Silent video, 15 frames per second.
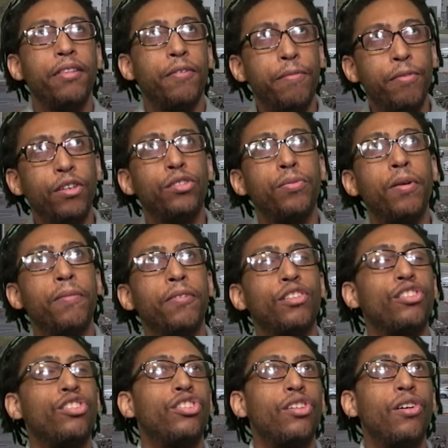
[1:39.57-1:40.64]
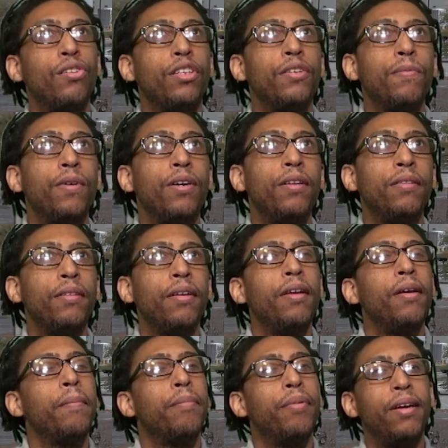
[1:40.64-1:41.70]
The first one was a Sony one,
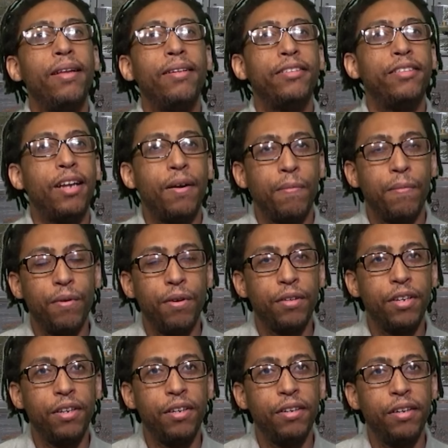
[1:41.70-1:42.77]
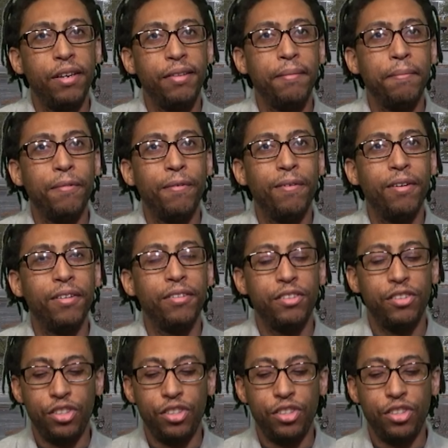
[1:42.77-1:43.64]
but it's not working anymore.